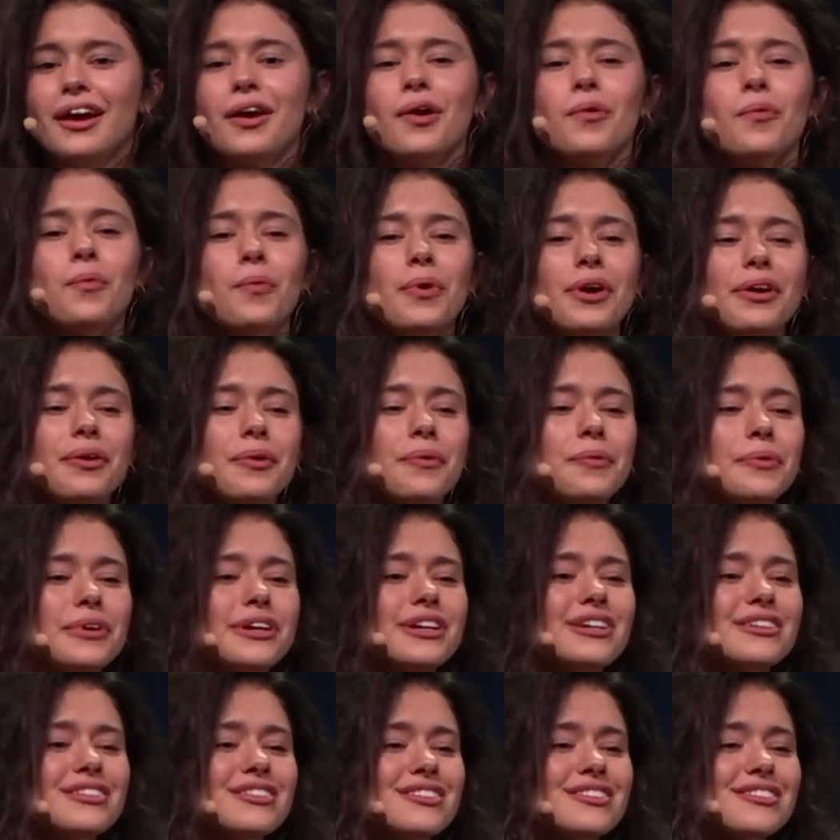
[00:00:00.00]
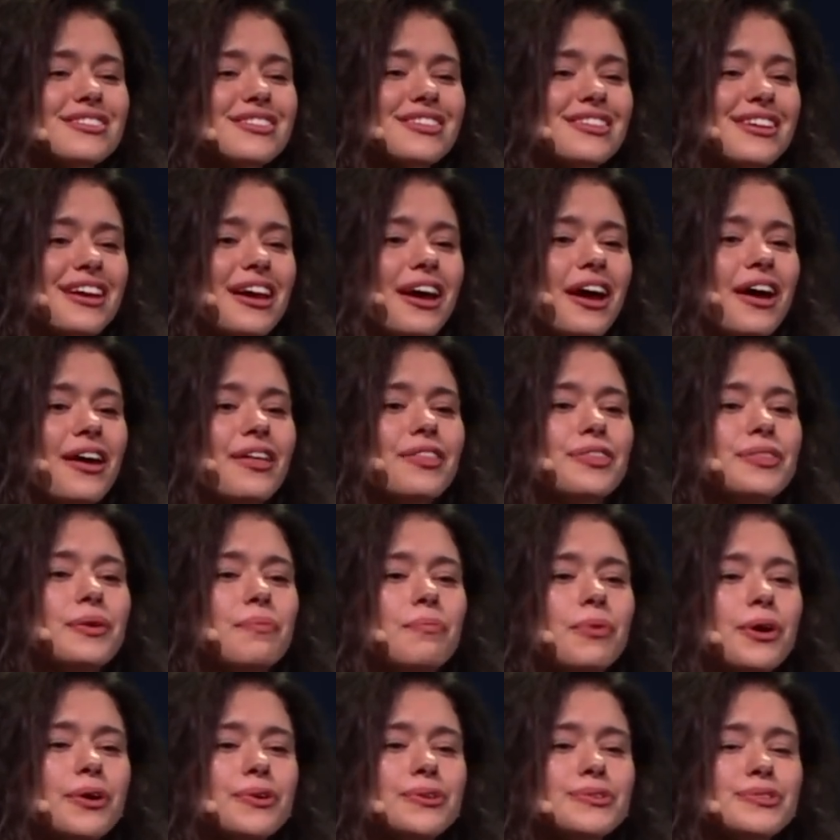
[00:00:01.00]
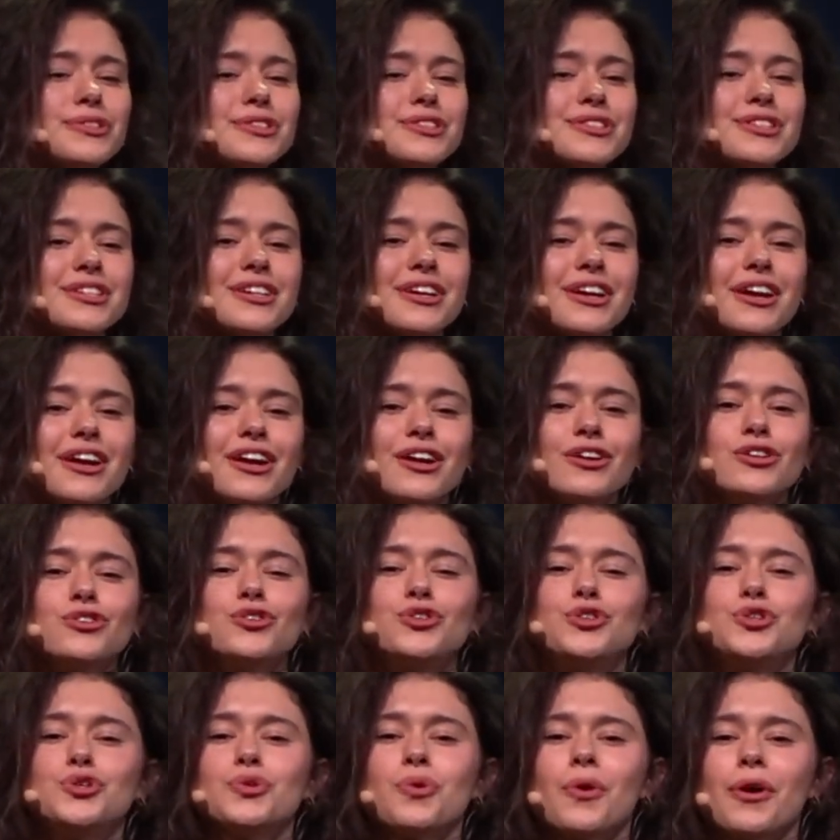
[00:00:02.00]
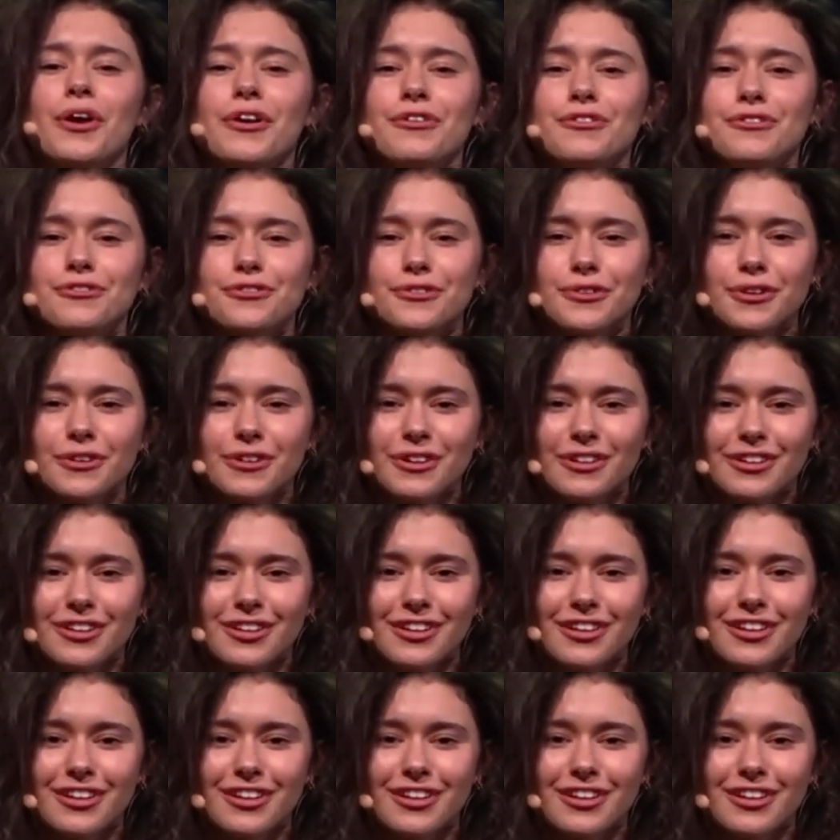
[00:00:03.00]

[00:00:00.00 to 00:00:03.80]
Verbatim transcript: What was the most joyful,